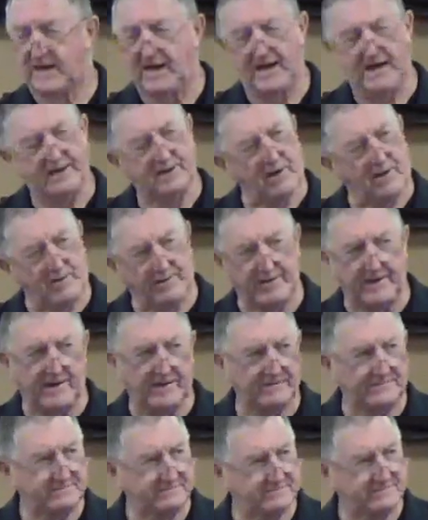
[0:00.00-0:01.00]
I ain't going
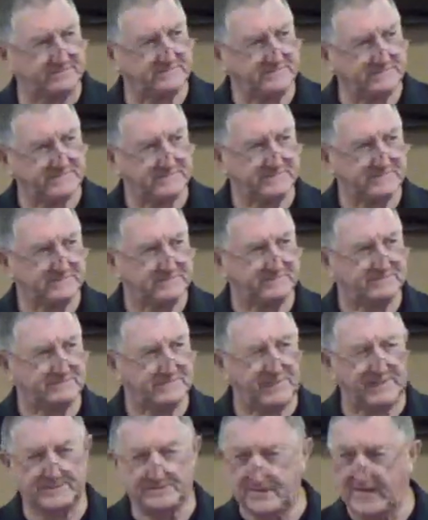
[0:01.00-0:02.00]
there.
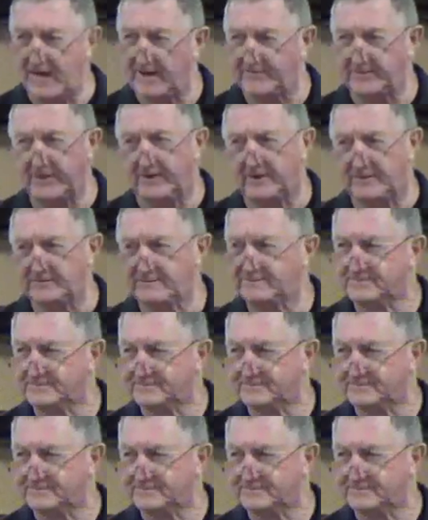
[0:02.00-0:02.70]
But it's out there.